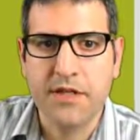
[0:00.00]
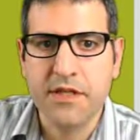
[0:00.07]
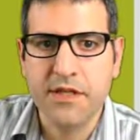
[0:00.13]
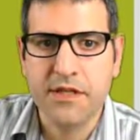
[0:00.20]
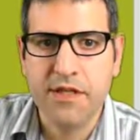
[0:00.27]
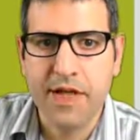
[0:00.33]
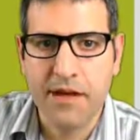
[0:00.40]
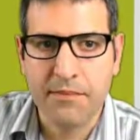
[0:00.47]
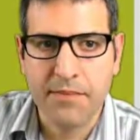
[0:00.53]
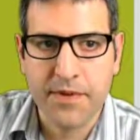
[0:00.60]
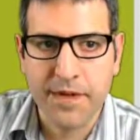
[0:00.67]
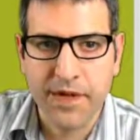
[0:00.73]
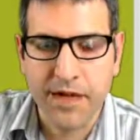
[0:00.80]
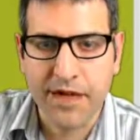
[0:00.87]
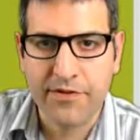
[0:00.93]
This is
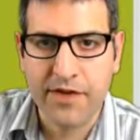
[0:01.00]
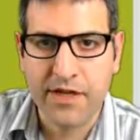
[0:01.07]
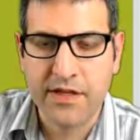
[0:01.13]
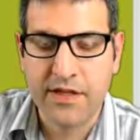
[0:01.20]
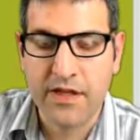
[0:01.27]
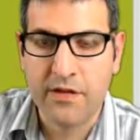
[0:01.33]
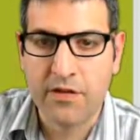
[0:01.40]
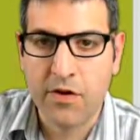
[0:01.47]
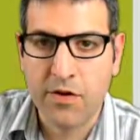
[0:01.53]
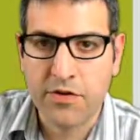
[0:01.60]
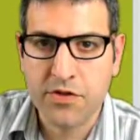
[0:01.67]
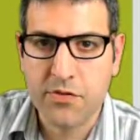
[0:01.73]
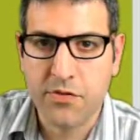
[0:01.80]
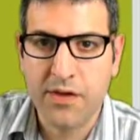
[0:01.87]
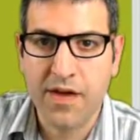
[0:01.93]
lab 11 and then
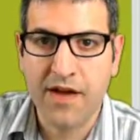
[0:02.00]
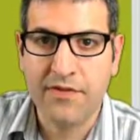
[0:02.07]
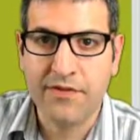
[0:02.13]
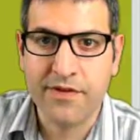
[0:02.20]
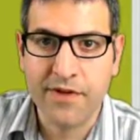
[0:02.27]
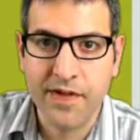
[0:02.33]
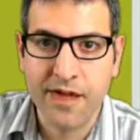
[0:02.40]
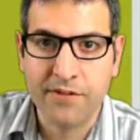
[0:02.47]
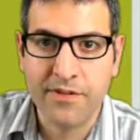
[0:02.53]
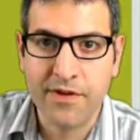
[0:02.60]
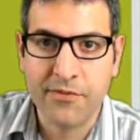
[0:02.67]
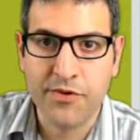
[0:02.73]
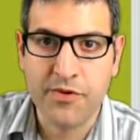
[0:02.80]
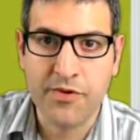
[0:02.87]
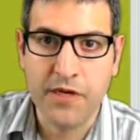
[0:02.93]
also we'll have lab
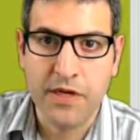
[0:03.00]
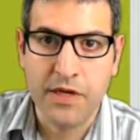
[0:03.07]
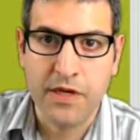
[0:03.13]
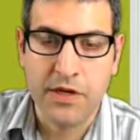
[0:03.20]
number